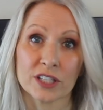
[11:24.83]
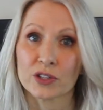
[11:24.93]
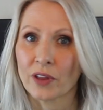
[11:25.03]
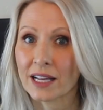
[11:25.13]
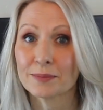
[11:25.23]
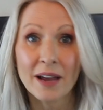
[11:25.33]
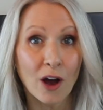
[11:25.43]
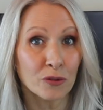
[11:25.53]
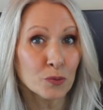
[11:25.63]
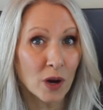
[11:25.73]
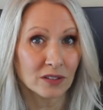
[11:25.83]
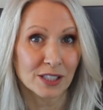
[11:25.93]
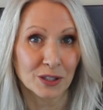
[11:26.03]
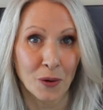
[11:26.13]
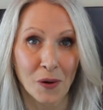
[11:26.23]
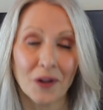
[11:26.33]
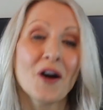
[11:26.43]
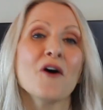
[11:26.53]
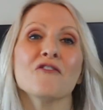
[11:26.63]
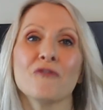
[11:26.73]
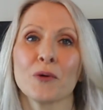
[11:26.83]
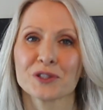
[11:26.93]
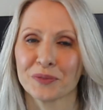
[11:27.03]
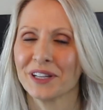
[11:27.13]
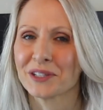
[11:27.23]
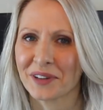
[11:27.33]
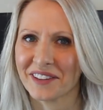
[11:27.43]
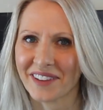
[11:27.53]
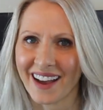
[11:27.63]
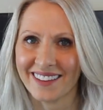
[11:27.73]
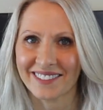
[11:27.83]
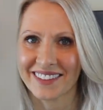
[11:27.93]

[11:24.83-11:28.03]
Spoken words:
So that's my health and wellness goal for 2025.